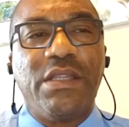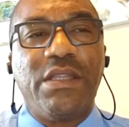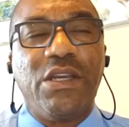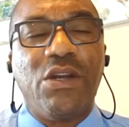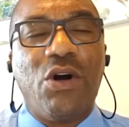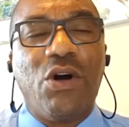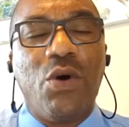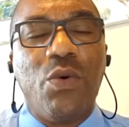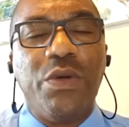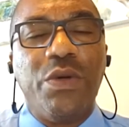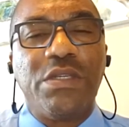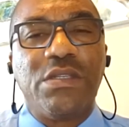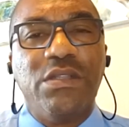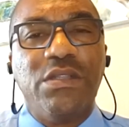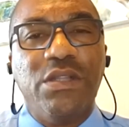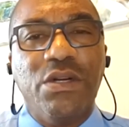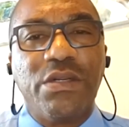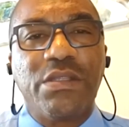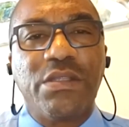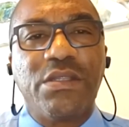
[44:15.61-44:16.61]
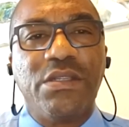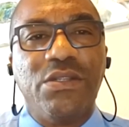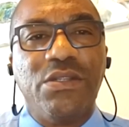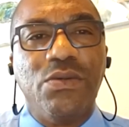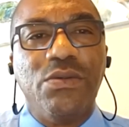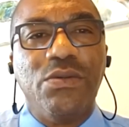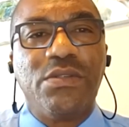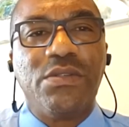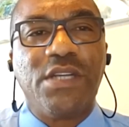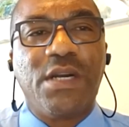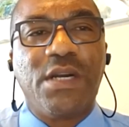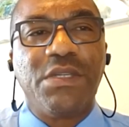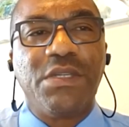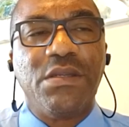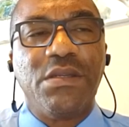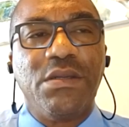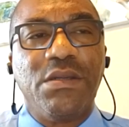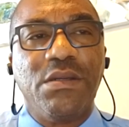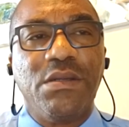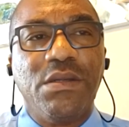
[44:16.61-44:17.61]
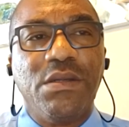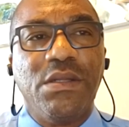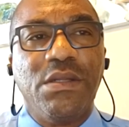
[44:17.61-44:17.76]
they always look to do something